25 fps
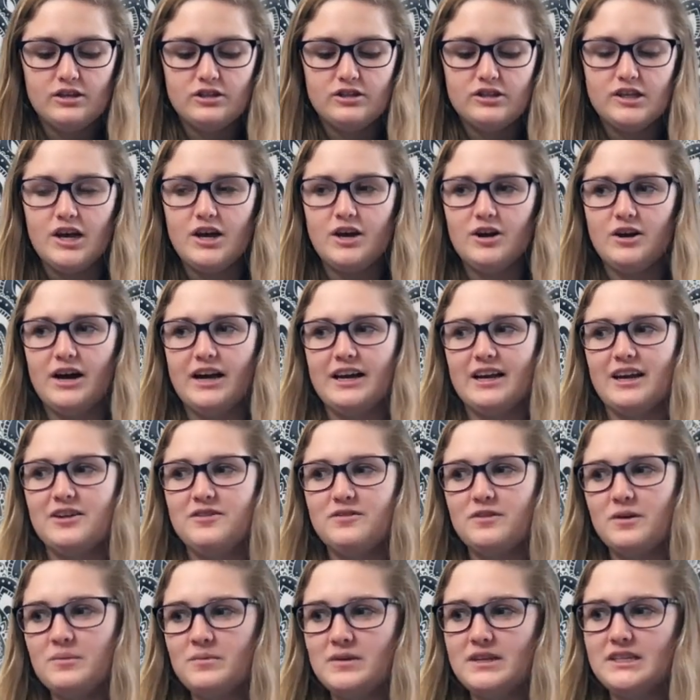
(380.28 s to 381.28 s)
So I got
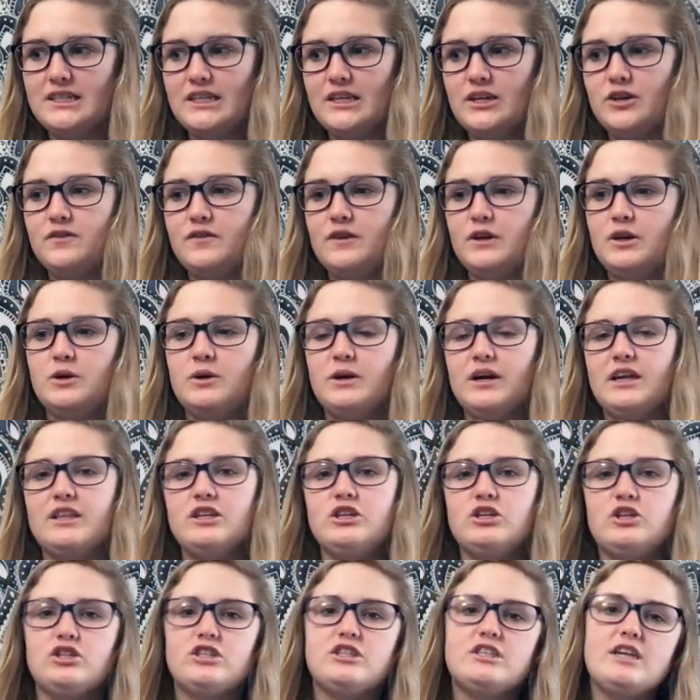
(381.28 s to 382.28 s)
a phone-based interview, and
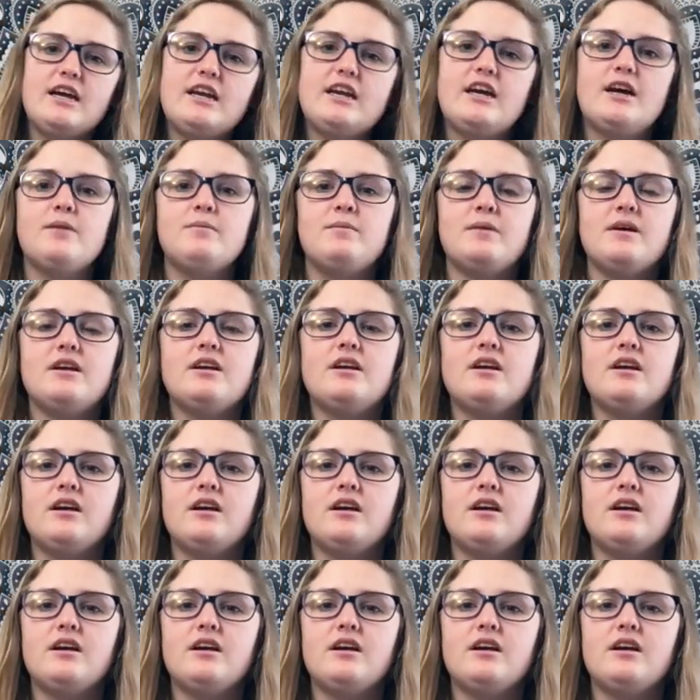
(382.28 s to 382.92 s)
then you set up,